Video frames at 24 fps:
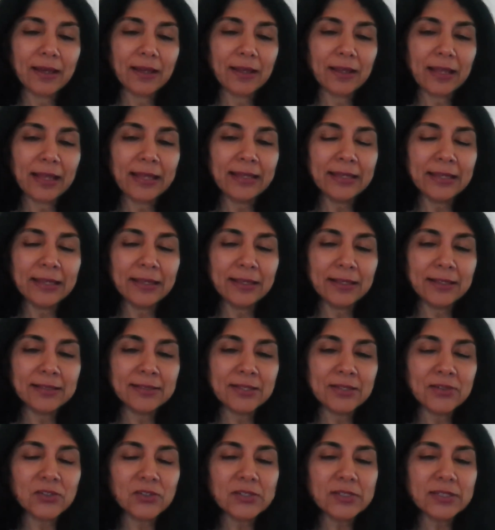it's
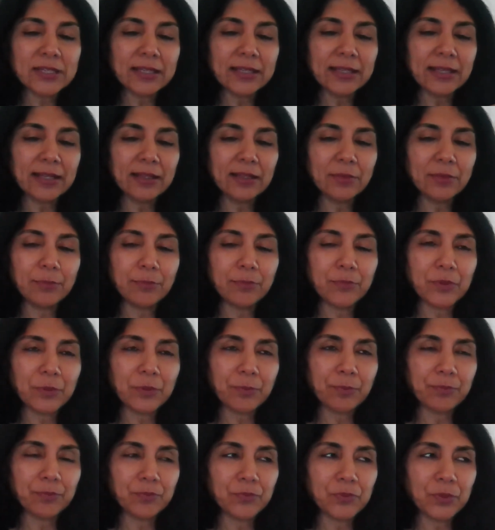interesting that
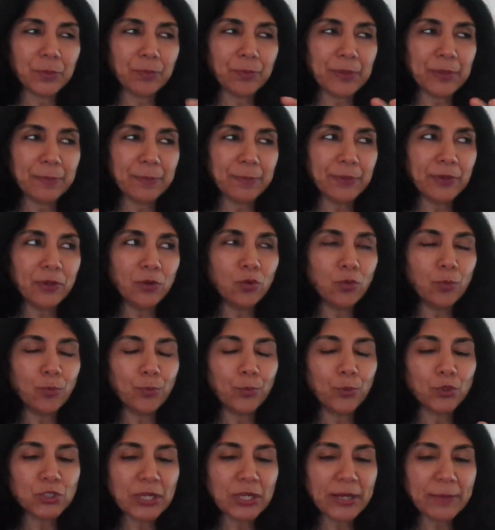the people who
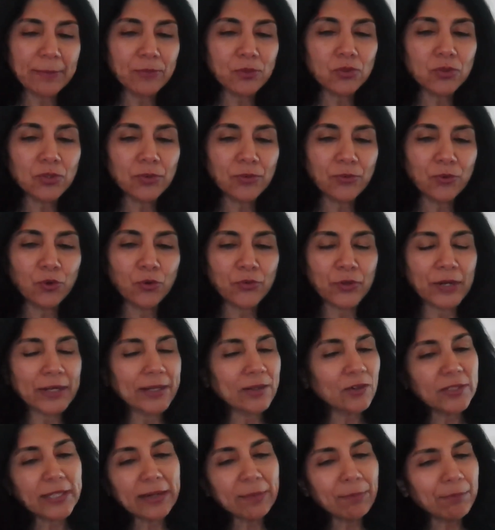push him to the forefront,
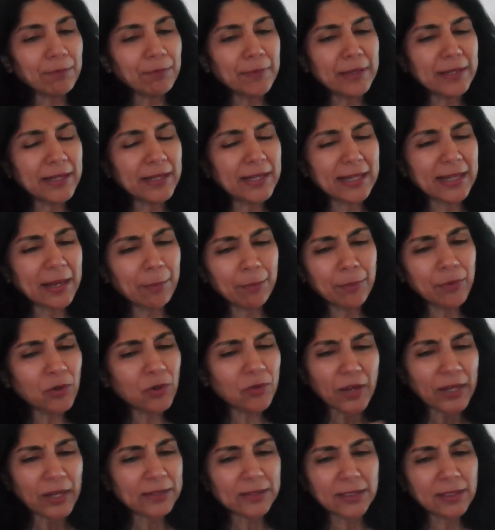there are a number
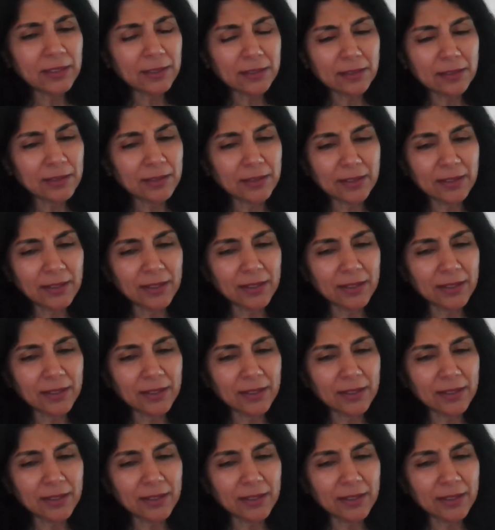of other